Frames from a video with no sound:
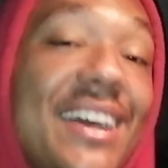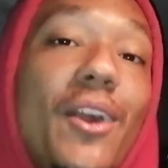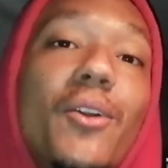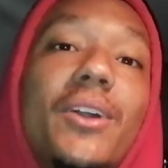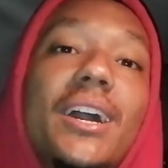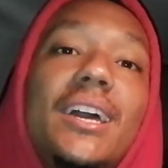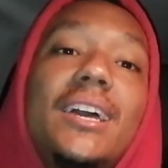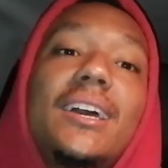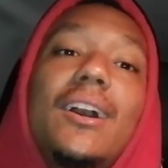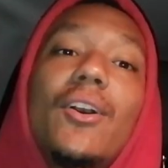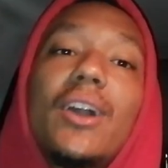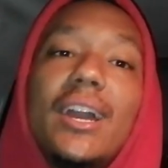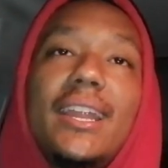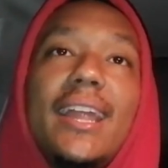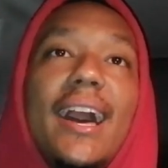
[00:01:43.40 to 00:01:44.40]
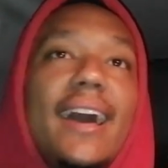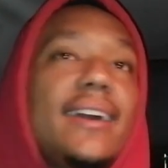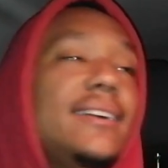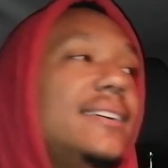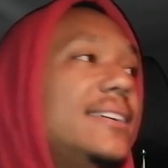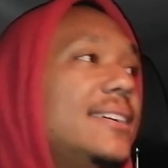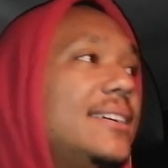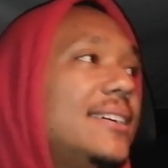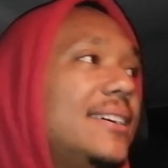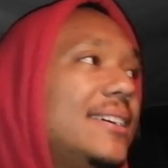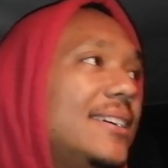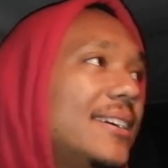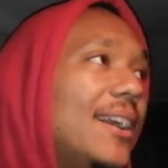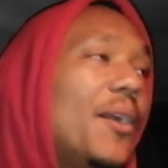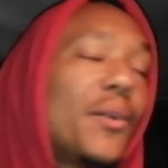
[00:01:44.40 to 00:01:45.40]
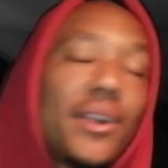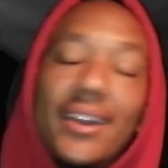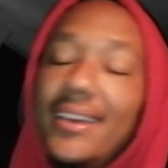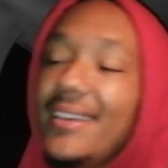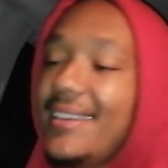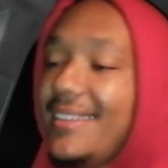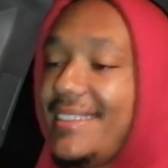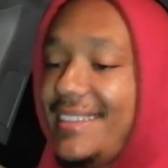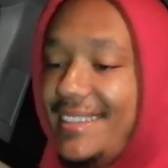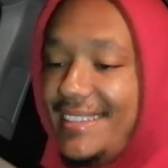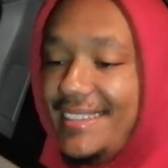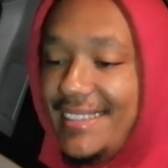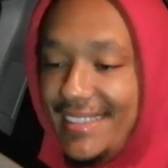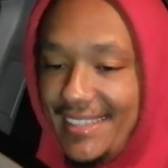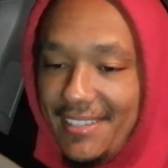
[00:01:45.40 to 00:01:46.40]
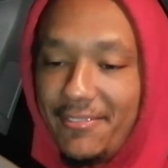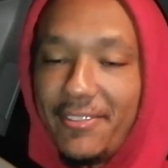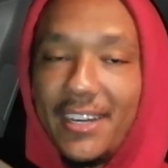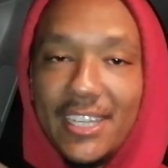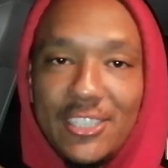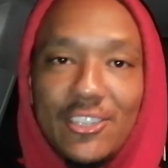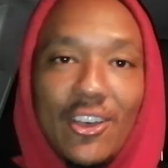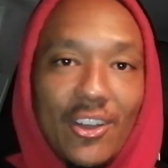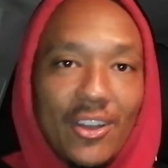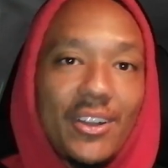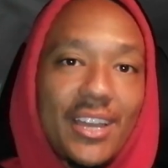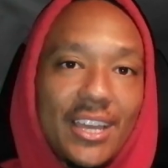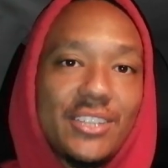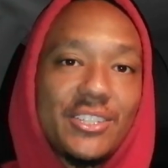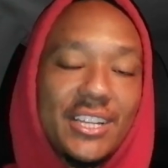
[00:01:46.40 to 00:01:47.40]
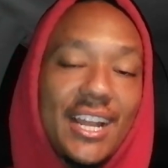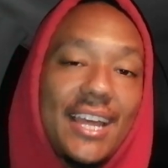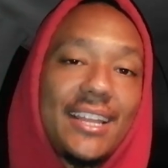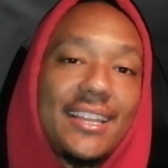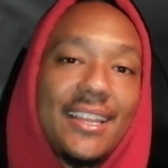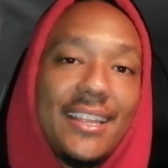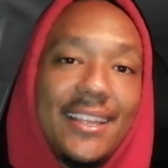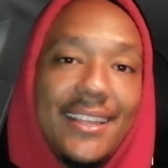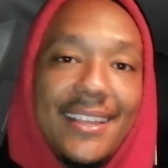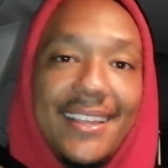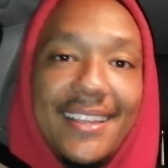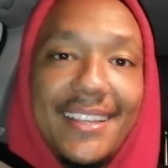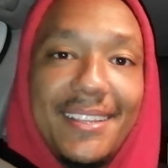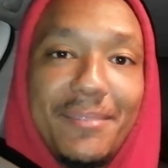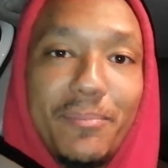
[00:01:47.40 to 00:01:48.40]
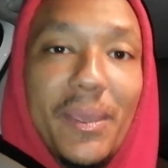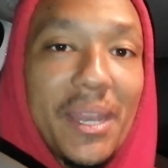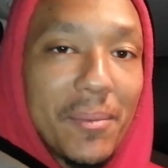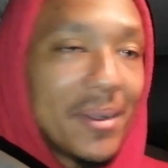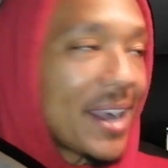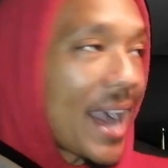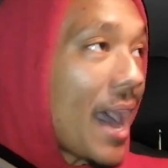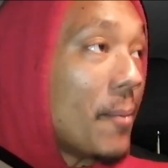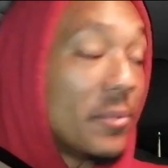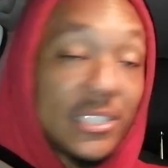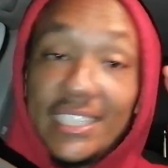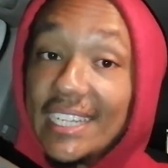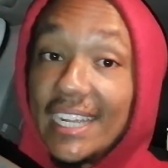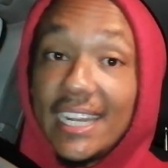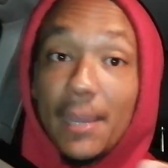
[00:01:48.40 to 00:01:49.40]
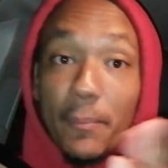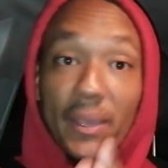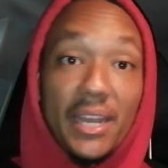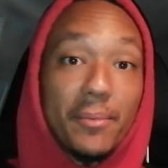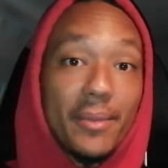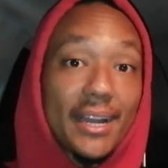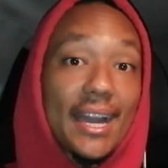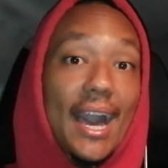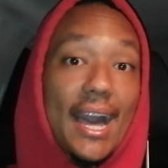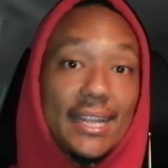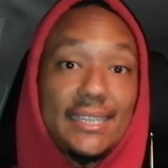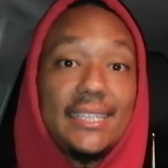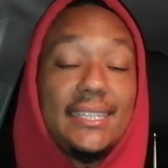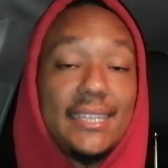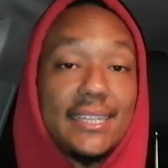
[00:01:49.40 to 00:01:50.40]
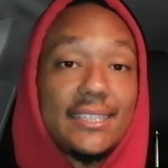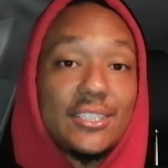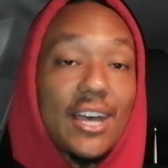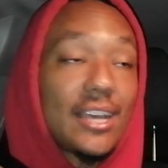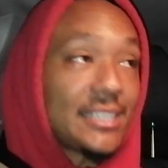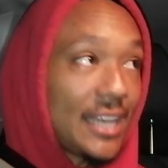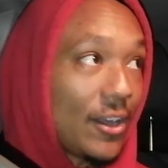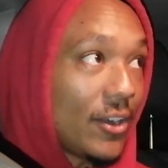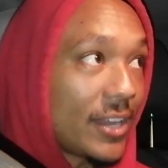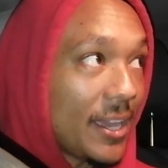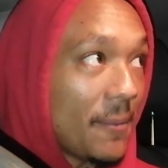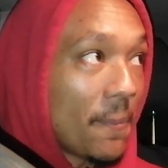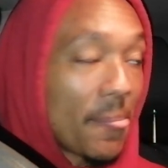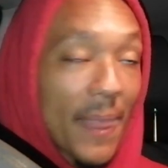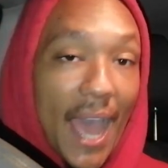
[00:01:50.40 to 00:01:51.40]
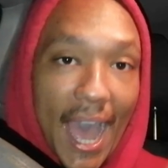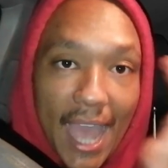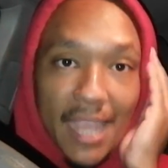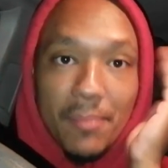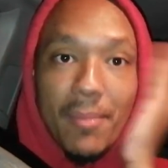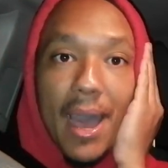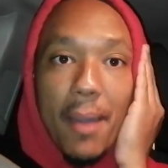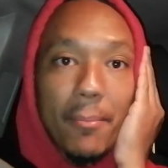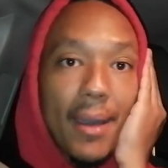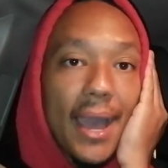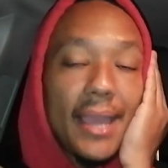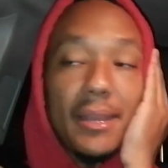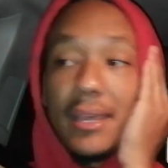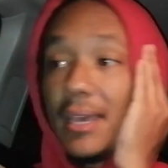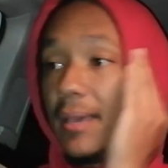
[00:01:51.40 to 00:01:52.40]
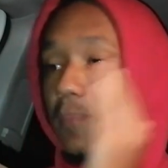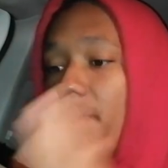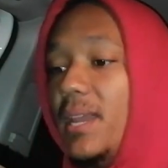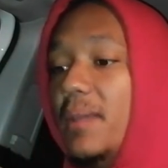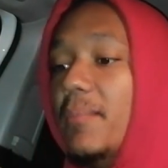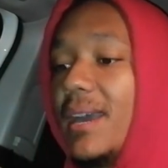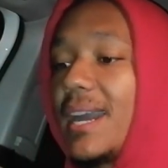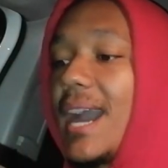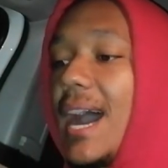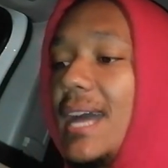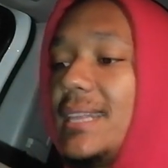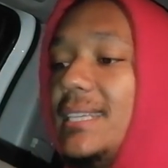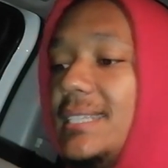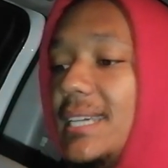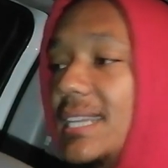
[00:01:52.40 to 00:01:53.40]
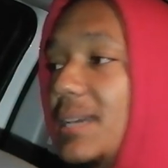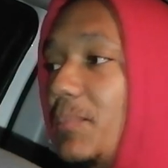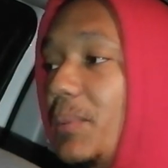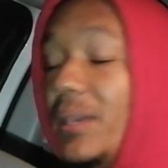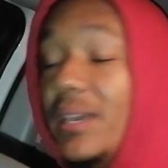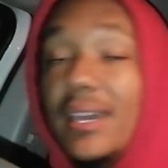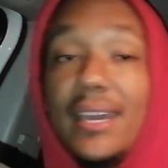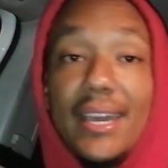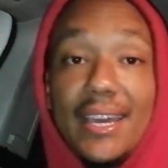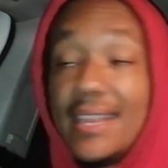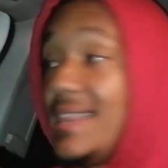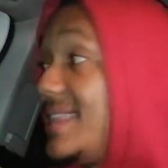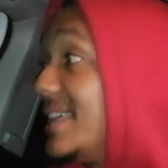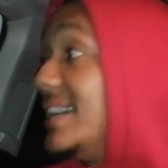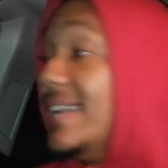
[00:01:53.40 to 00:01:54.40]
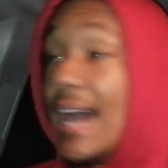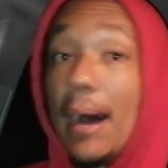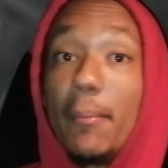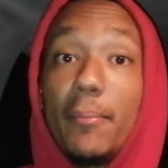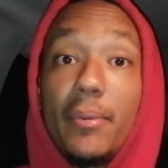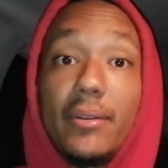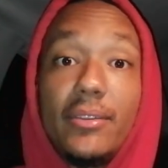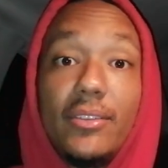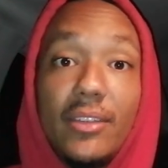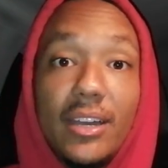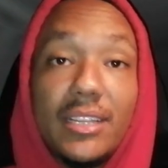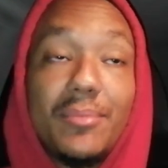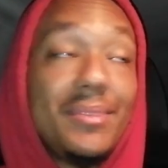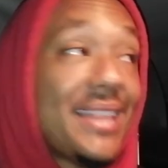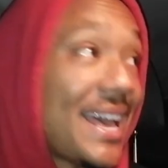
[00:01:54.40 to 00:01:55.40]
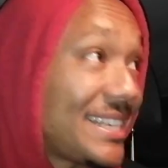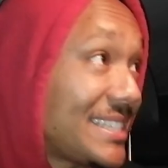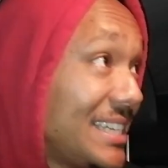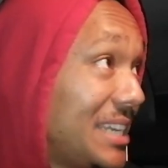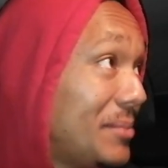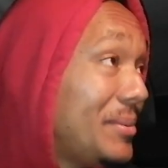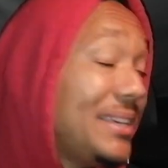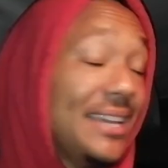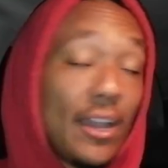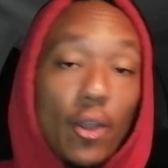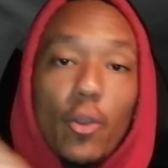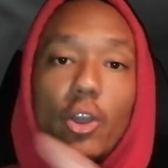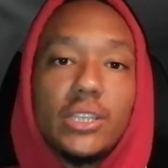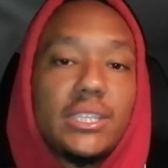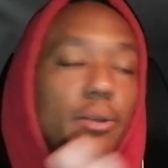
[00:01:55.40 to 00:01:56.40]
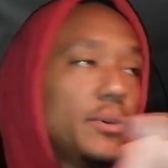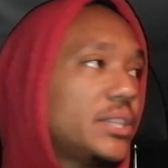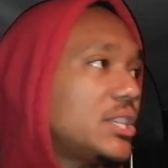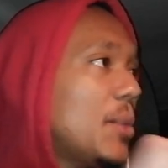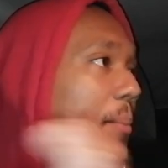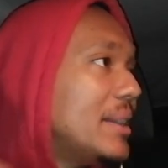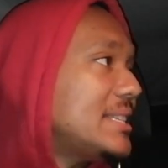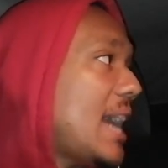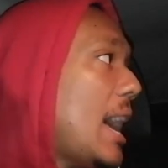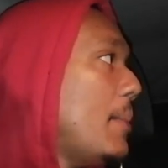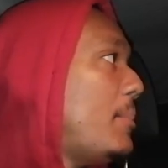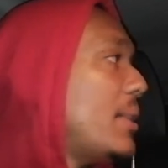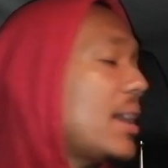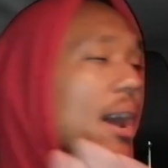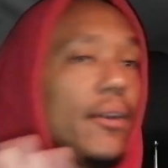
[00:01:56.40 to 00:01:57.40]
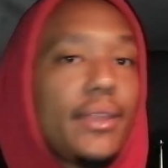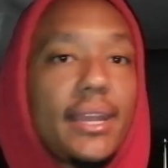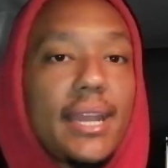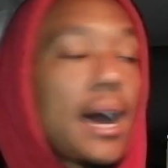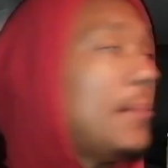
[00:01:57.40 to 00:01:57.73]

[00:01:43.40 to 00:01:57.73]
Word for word: I was like, okay, okay, night. Okay. First song, okay, so that. Benny Amos didn't hear Benny McCarthy yet. So I was like, okay. I in my mind, Benny McCarthy is gonna be the number. You know what I mean? That's gonna be because there was so much hype around